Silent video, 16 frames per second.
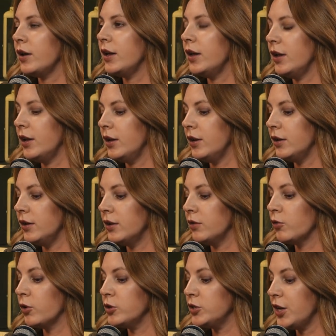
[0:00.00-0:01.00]
in
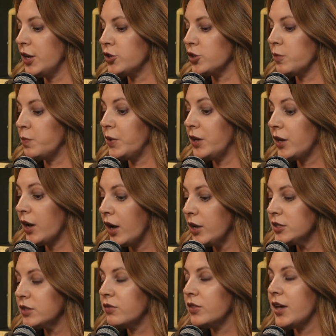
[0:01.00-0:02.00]
rosacea
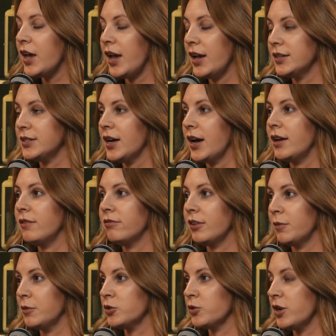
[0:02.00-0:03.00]
because of the
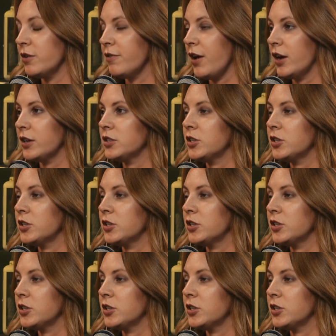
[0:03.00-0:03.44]
anti-inflammatory effects.